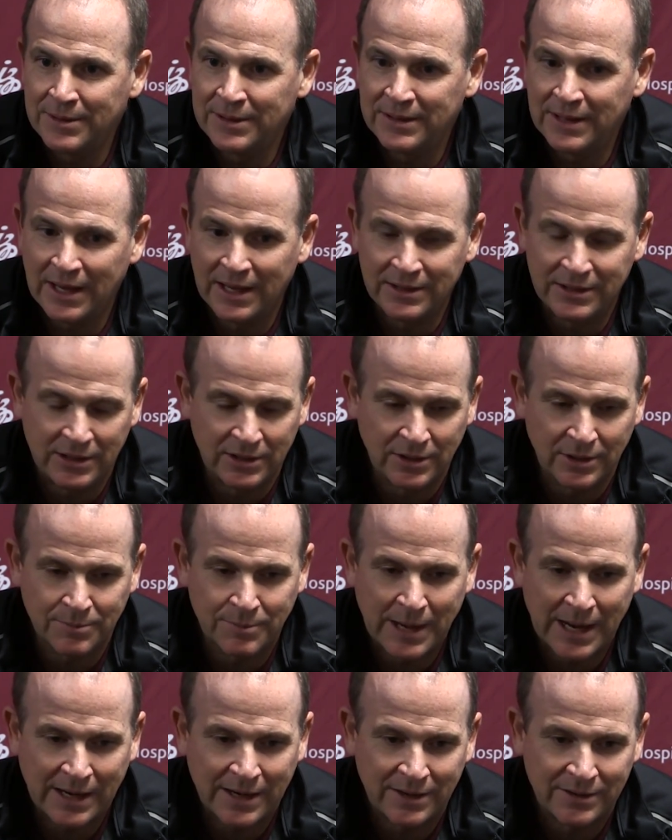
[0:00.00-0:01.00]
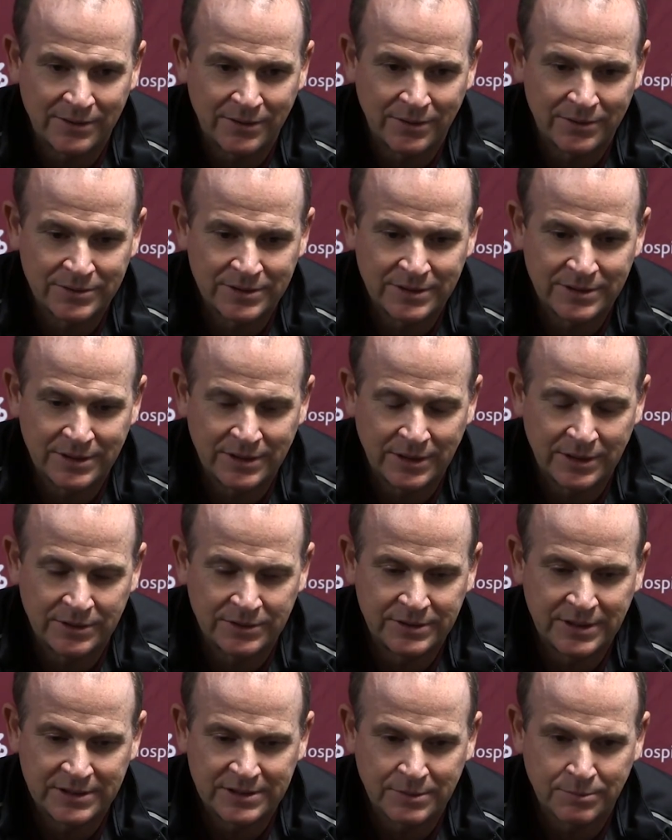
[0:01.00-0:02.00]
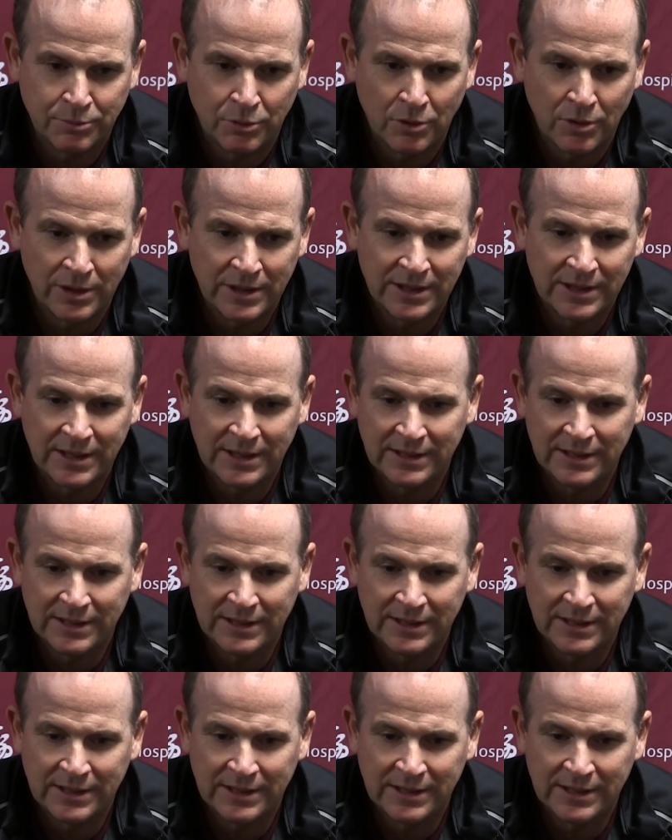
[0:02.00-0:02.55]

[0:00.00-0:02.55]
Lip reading: And you look back on those and you're disappointed.